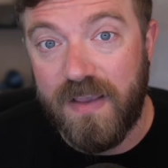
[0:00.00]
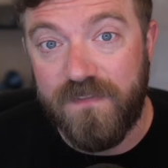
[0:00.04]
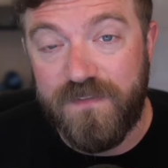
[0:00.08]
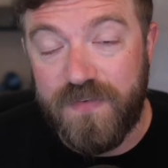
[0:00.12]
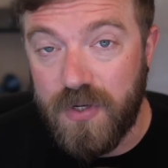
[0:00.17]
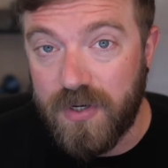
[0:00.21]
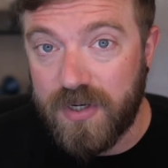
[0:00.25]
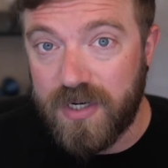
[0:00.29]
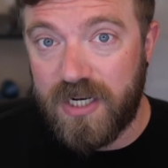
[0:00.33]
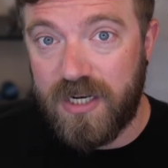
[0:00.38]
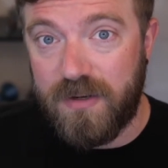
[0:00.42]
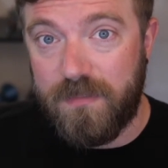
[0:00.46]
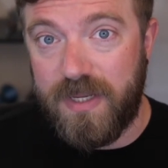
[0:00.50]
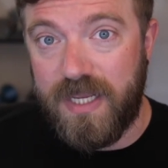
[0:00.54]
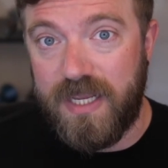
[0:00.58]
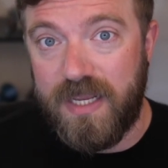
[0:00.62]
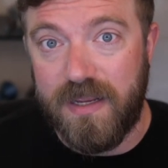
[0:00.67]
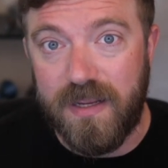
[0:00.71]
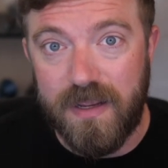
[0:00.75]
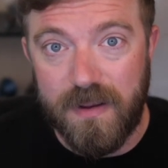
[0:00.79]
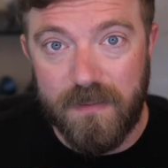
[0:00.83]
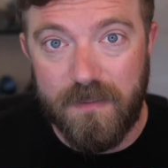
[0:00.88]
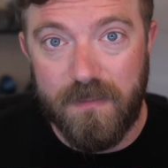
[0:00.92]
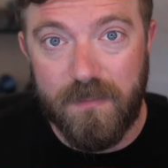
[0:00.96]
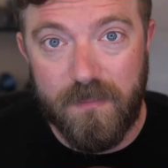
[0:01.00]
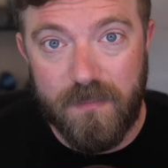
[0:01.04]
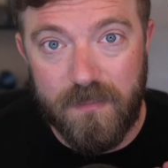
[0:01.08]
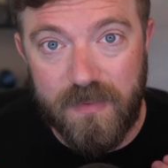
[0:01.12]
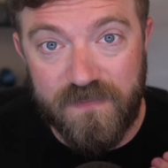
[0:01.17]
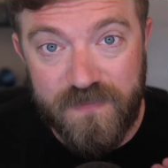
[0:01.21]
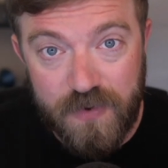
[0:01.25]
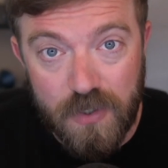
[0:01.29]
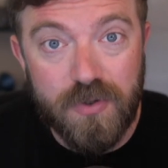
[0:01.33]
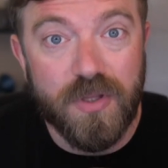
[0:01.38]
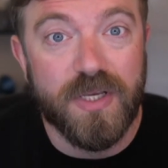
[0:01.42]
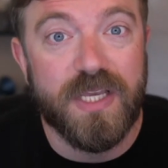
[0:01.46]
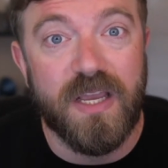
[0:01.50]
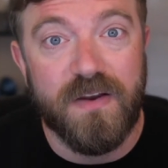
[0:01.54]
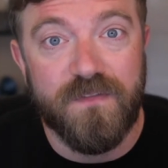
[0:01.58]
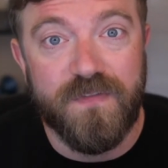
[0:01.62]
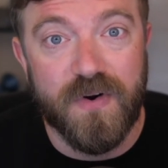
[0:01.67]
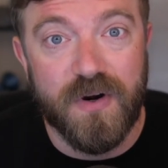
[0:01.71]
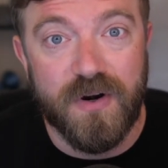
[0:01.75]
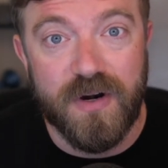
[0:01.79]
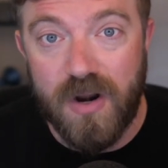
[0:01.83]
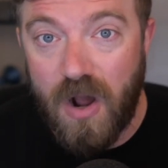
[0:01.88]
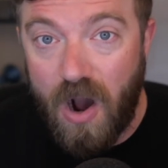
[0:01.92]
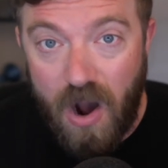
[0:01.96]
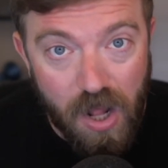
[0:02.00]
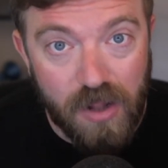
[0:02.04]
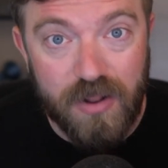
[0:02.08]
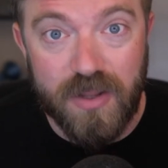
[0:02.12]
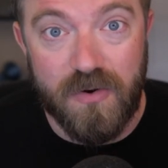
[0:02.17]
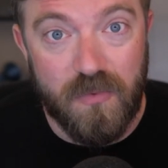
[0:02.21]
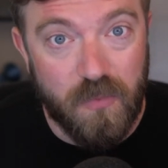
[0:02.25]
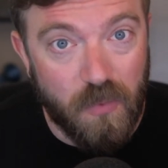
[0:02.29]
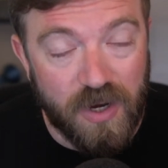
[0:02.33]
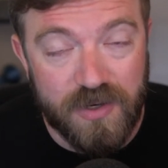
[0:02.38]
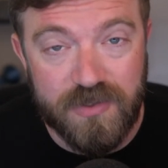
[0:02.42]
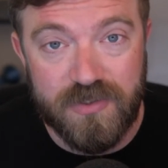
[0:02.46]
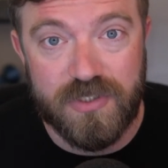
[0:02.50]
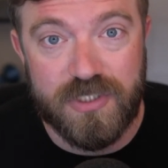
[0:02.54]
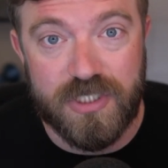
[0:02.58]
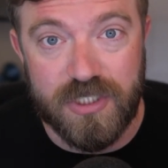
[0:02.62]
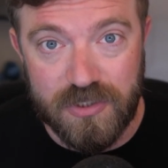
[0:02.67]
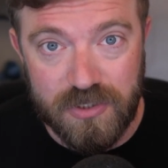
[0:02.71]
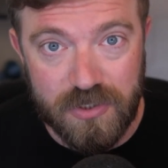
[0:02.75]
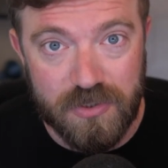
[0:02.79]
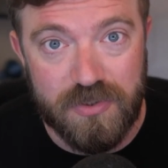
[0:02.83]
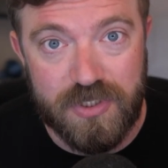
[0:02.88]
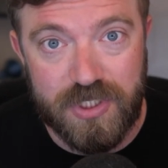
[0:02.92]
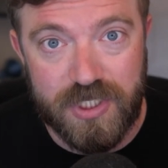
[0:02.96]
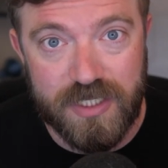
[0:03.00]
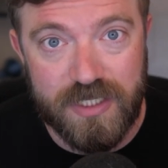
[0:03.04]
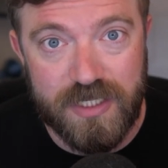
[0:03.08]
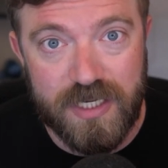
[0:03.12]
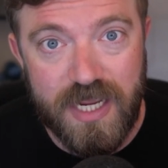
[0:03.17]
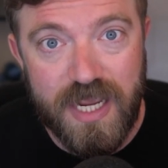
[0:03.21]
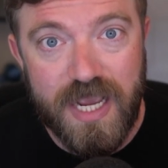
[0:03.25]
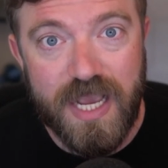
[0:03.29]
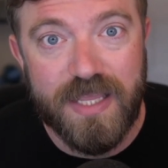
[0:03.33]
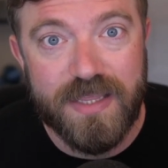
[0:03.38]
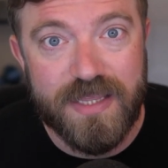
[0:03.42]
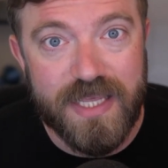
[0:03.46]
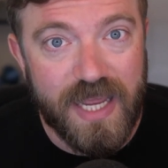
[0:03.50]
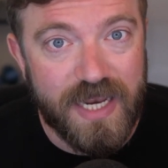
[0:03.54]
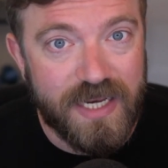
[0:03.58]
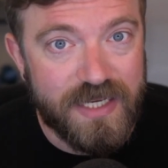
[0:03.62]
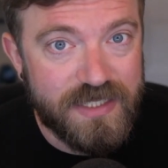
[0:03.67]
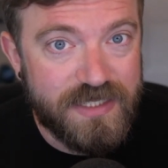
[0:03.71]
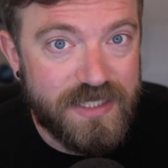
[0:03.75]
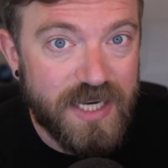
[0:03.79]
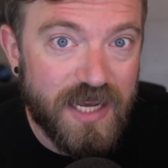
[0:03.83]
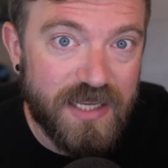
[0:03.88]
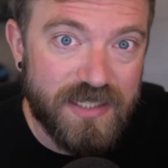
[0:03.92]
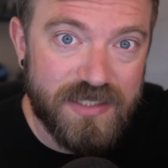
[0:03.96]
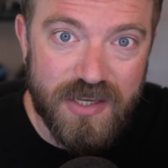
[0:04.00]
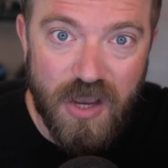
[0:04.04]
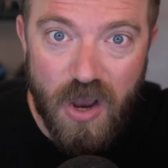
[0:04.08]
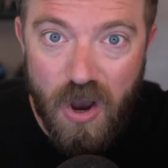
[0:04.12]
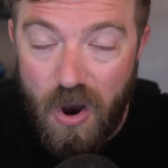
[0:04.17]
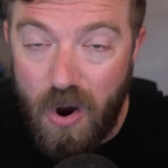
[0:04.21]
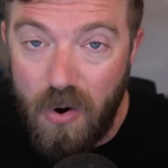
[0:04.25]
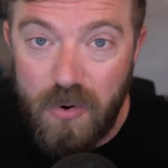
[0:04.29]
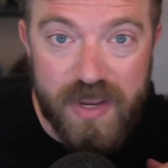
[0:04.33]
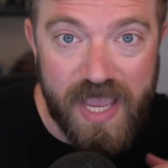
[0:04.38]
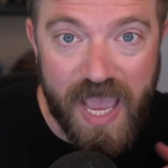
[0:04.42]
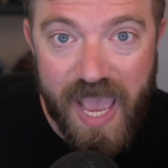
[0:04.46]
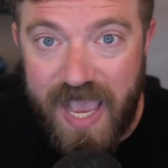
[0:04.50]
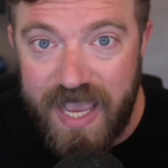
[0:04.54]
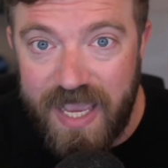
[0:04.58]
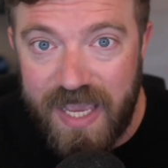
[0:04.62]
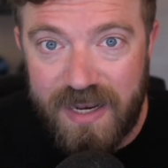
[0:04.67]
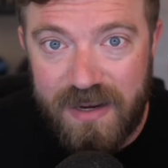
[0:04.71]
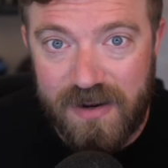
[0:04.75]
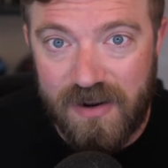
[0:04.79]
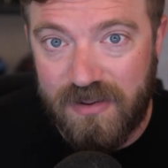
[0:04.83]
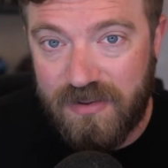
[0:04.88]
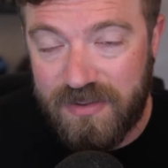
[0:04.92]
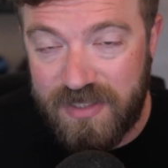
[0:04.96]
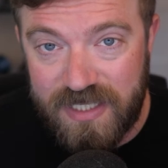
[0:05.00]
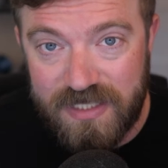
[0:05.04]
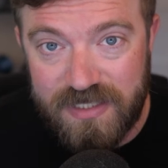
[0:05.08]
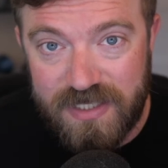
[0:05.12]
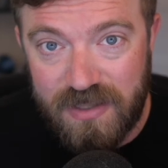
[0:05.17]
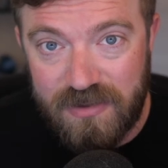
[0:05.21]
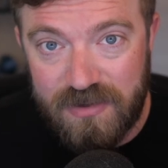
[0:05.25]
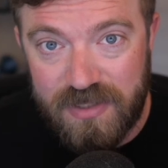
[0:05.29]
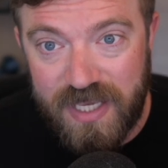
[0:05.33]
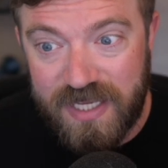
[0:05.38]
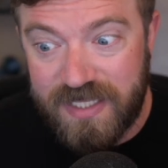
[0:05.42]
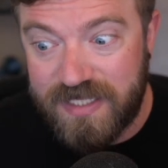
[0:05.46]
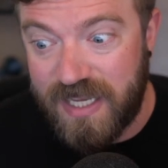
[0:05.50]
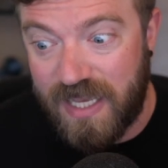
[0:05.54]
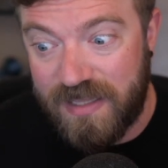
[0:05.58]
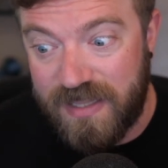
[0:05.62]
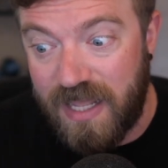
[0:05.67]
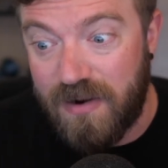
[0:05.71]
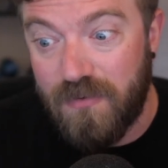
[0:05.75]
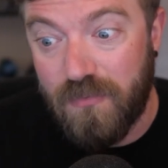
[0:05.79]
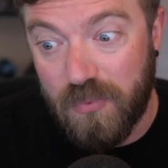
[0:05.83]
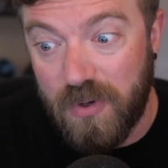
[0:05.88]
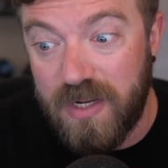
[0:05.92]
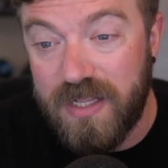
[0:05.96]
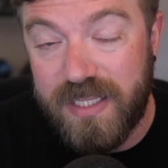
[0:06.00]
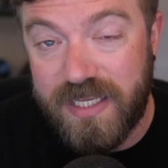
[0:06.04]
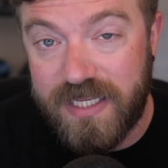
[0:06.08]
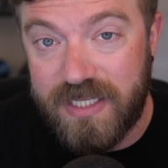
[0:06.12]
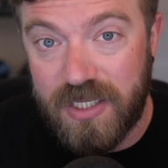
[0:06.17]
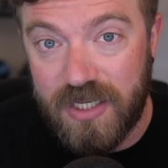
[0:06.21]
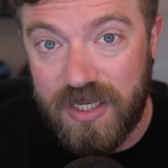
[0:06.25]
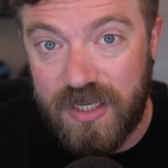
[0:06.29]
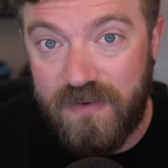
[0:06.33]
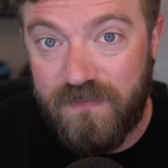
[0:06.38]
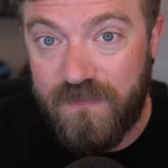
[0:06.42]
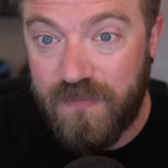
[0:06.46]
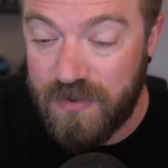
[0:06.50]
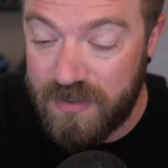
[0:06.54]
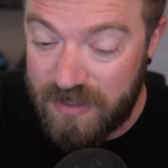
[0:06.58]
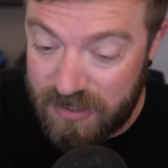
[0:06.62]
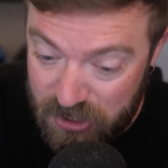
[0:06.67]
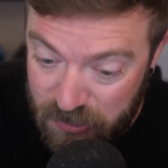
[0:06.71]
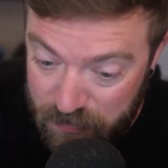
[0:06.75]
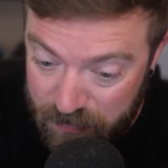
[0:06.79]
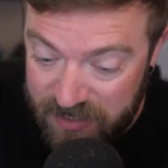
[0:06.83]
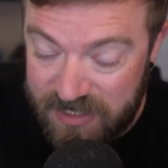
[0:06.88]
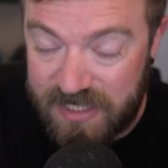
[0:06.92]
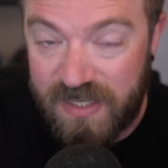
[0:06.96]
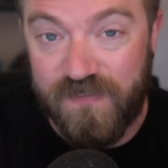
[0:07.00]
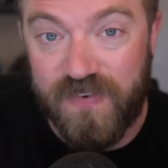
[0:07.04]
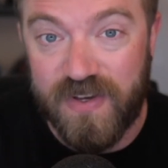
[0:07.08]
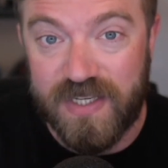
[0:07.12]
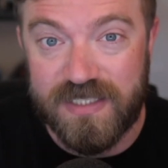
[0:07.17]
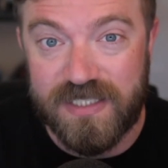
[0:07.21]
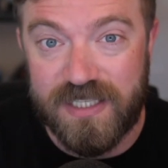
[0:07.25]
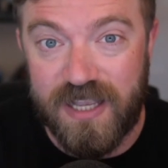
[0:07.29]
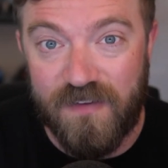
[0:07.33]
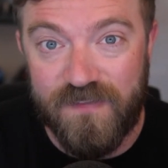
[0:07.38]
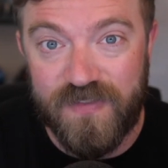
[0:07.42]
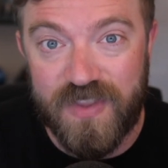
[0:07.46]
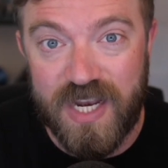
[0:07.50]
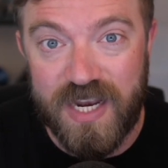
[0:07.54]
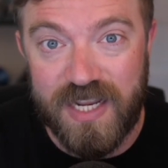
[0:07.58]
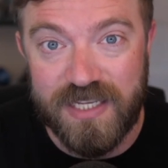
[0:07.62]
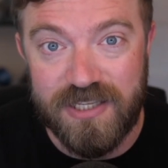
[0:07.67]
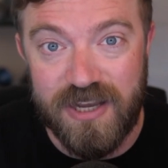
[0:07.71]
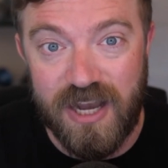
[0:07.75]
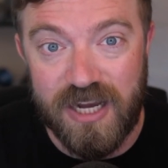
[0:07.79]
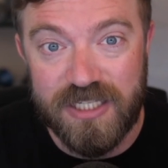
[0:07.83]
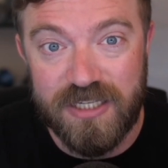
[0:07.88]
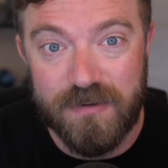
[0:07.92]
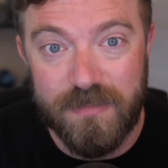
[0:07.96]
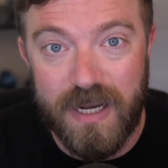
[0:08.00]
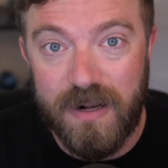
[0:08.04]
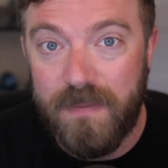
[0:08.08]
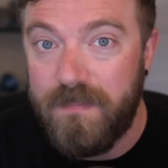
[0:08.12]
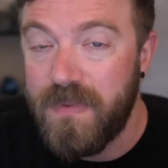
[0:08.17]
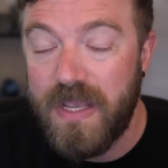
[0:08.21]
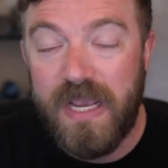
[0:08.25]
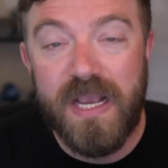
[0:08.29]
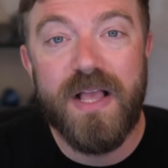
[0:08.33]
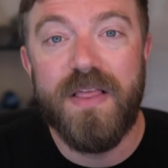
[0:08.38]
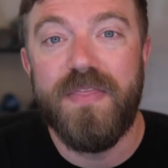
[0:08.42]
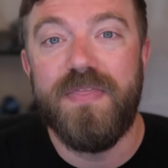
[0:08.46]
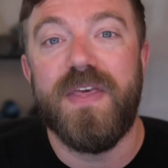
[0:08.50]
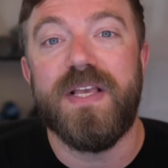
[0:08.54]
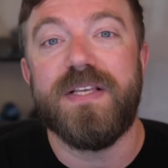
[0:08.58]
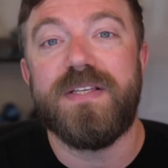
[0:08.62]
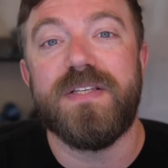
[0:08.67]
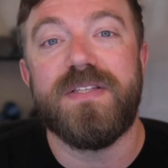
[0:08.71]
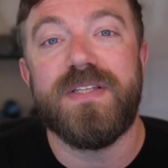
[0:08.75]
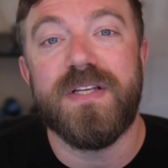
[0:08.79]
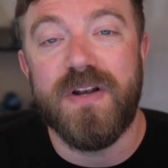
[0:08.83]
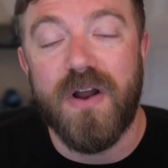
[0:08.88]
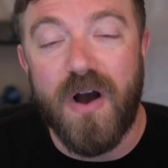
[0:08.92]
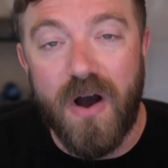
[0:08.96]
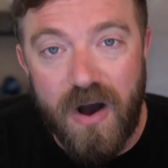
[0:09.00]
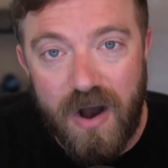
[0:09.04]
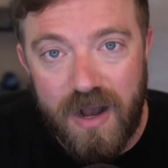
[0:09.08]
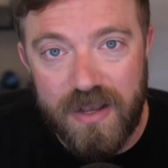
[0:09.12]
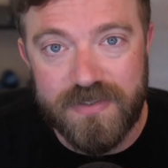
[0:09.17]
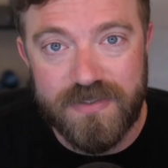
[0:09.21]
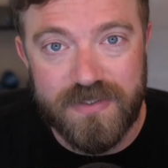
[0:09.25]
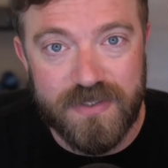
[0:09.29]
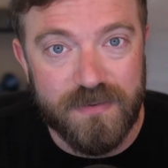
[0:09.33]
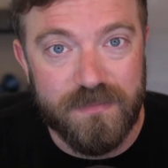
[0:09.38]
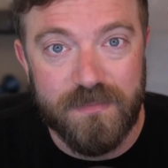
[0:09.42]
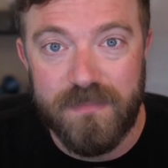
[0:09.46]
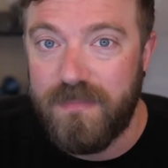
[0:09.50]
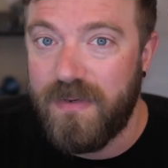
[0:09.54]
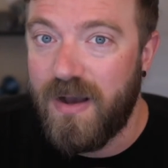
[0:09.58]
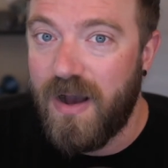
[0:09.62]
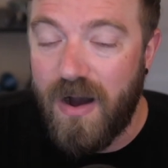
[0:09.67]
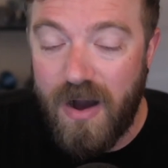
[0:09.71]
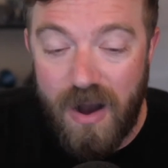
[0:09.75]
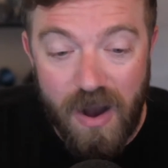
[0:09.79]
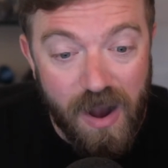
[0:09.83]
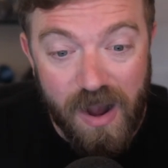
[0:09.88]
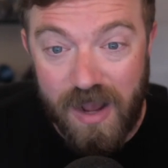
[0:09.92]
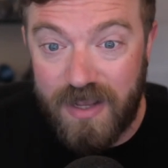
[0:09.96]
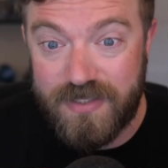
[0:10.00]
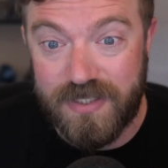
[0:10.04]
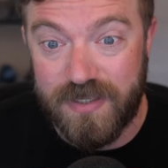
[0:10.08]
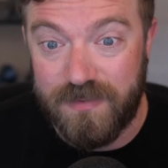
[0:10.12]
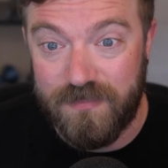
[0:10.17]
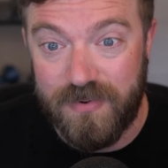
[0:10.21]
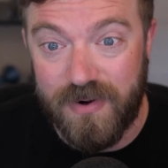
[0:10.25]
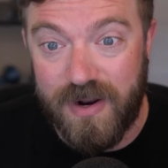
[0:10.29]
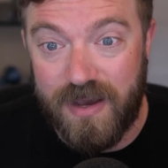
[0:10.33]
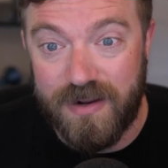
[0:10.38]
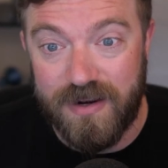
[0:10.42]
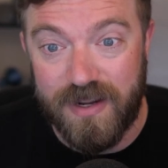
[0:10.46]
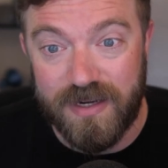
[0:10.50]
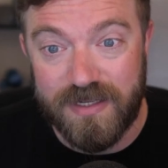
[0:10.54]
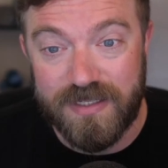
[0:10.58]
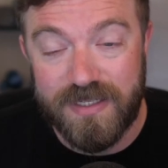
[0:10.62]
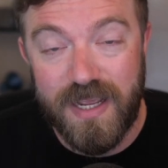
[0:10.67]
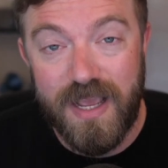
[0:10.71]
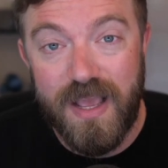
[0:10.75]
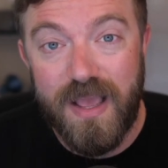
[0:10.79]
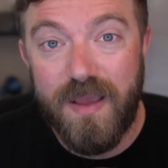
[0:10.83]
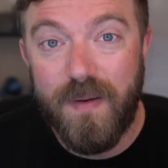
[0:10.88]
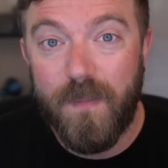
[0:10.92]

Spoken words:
if you're looking for an all-in-one solution that does okay at these other things and then really good for the specific stuff that I talked about, this is an awesome product.